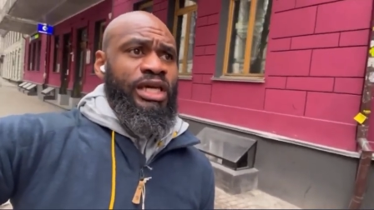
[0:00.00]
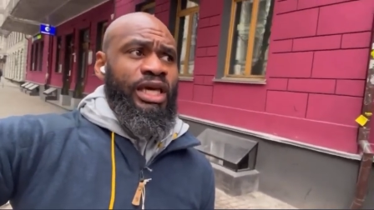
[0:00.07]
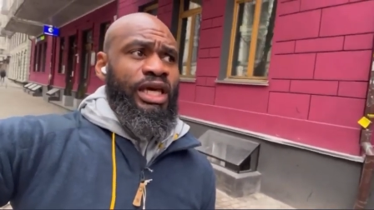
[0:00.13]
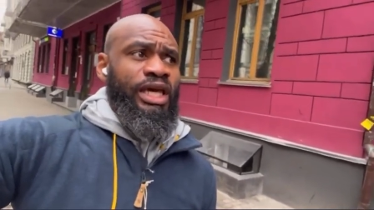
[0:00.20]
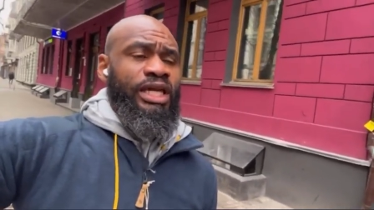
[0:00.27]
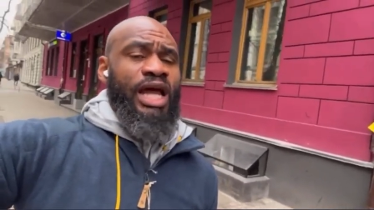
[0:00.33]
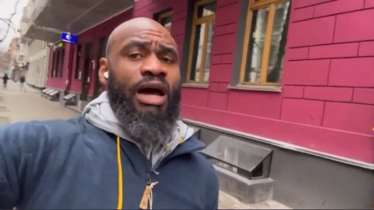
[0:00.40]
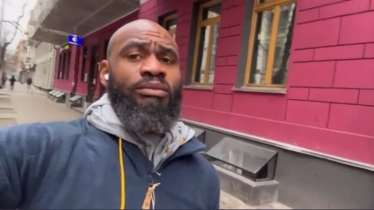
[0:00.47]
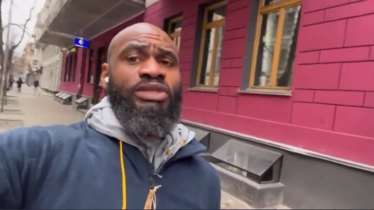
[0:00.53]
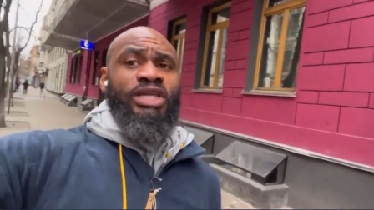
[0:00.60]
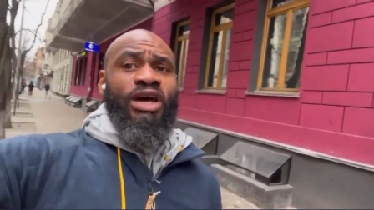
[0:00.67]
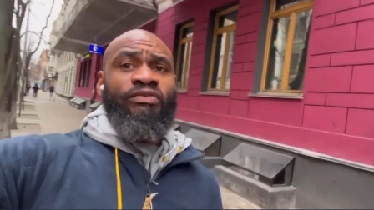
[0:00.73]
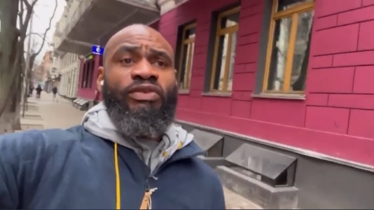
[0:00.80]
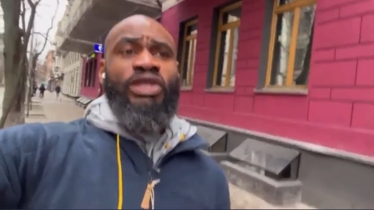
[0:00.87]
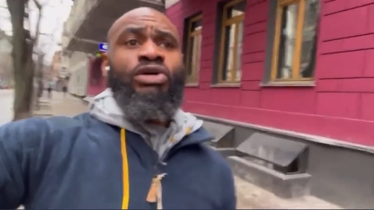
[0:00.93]
And I'm
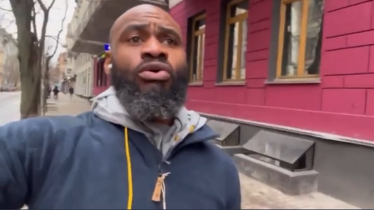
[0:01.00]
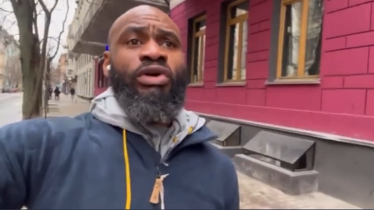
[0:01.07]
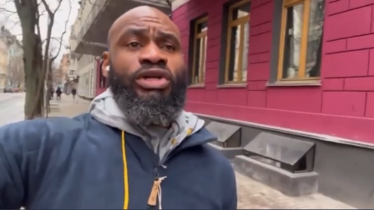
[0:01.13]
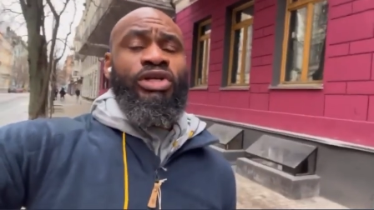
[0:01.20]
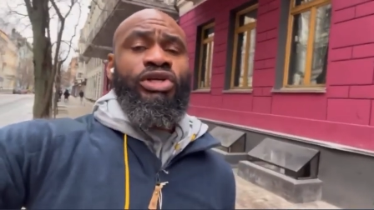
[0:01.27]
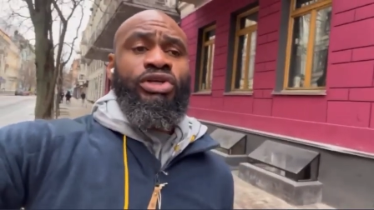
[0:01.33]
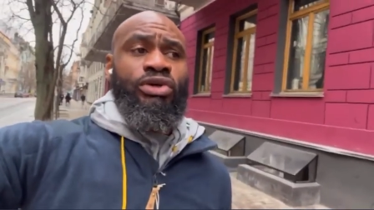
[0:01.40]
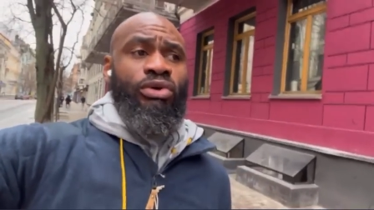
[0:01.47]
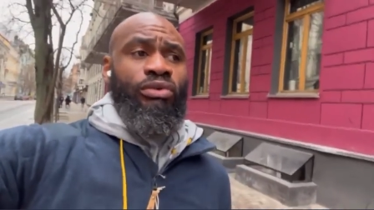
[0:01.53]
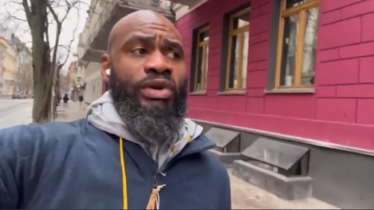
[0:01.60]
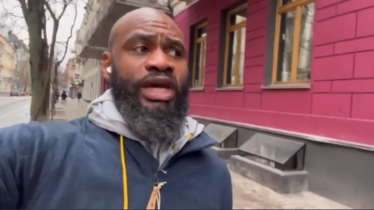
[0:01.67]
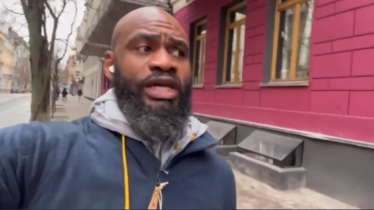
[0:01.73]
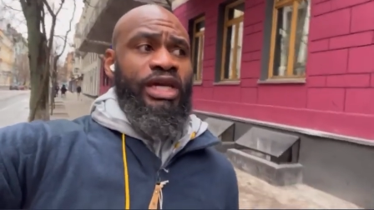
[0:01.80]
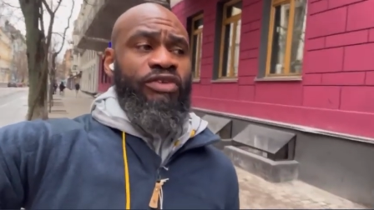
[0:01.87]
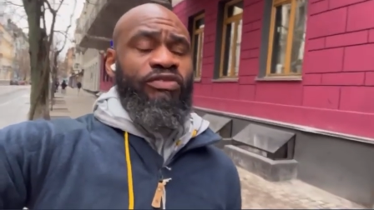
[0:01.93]
definitely going to
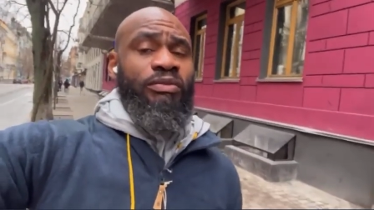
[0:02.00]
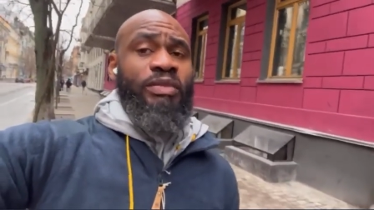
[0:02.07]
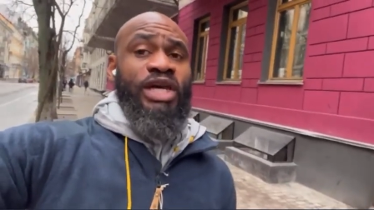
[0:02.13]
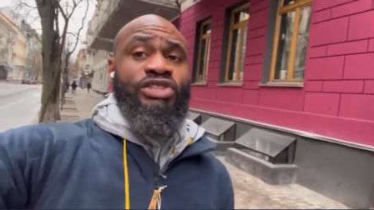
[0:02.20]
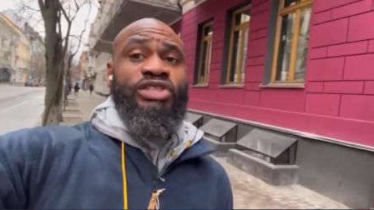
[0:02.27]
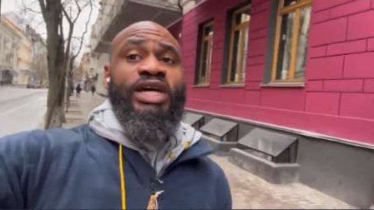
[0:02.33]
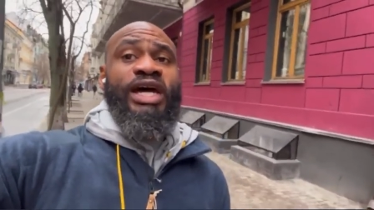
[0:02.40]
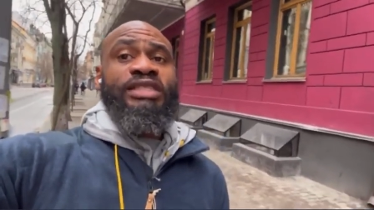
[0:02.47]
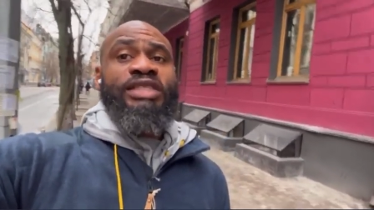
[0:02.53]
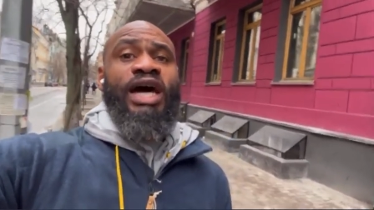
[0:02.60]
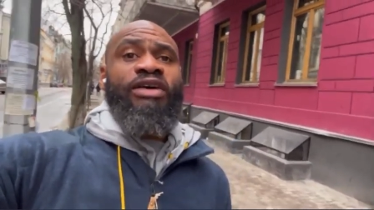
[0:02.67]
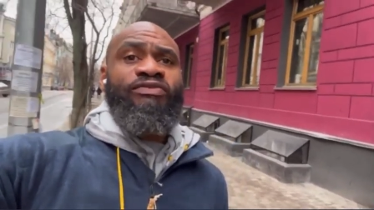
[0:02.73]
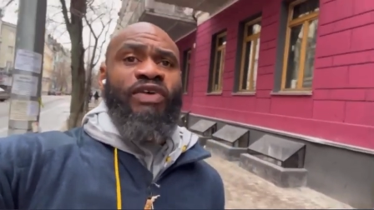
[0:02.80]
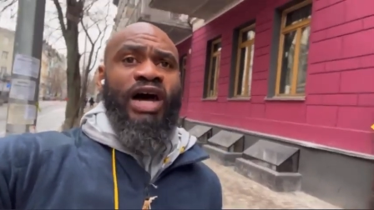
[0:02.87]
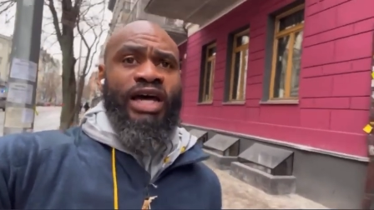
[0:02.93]
curate information as
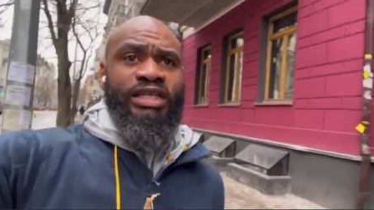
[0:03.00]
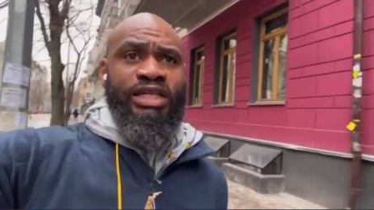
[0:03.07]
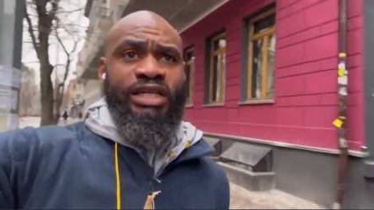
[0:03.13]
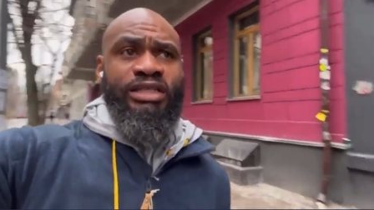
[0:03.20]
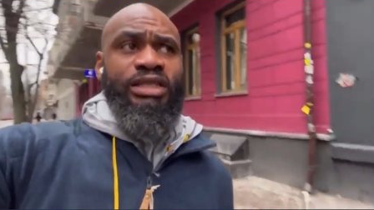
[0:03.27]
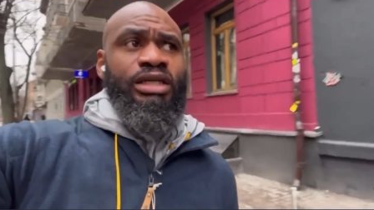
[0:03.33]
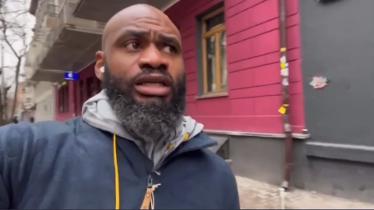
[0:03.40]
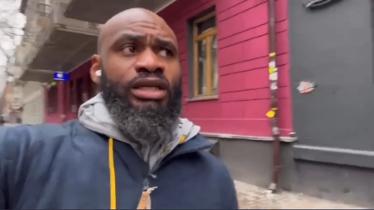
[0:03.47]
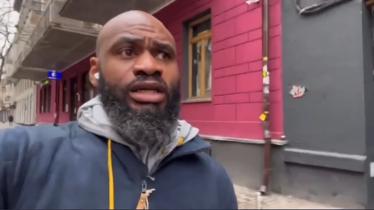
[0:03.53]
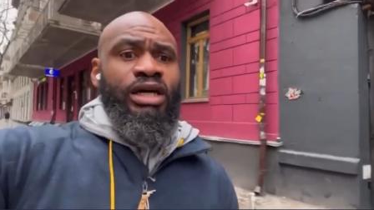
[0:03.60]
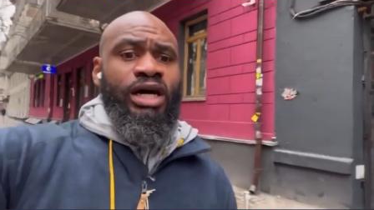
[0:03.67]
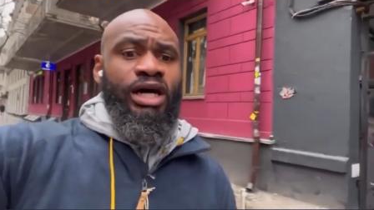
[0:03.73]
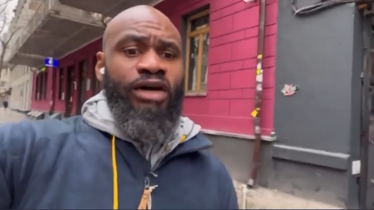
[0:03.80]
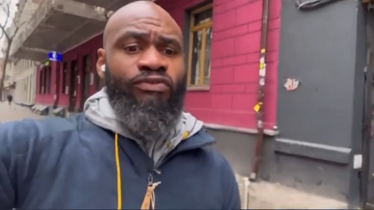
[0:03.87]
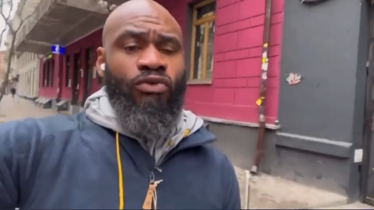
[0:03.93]
I find it
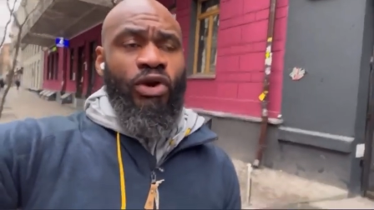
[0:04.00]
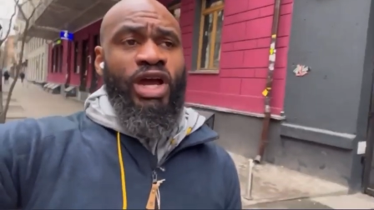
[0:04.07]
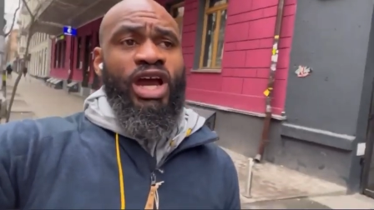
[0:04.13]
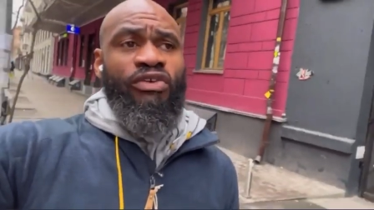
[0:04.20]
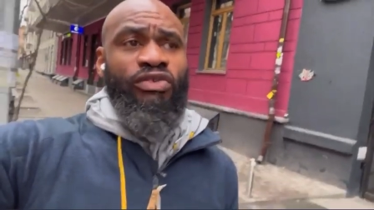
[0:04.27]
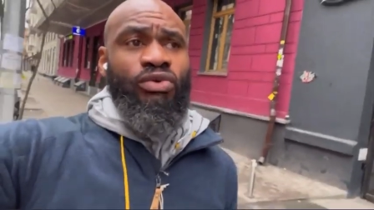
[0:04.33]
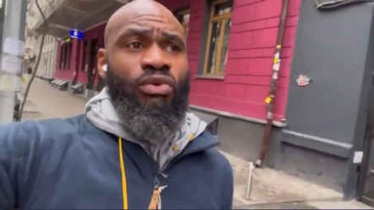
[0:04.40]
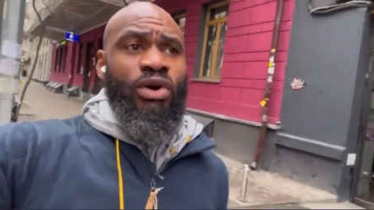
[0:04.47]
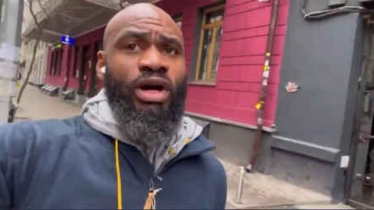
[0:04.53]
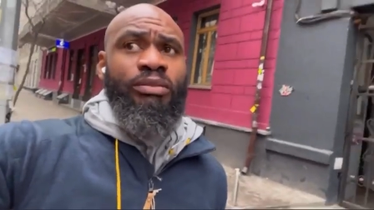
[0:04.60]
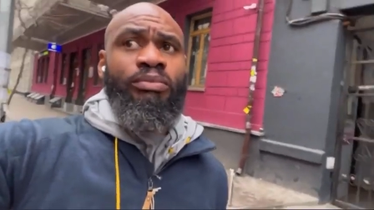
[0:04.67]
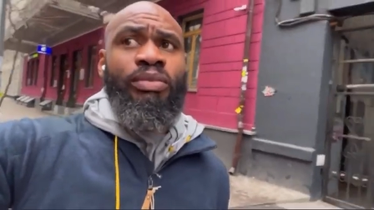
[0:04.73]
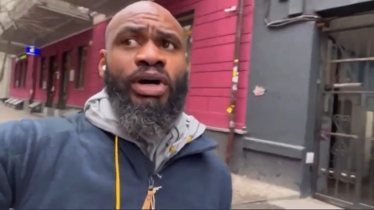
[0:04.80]
uh, for everyone.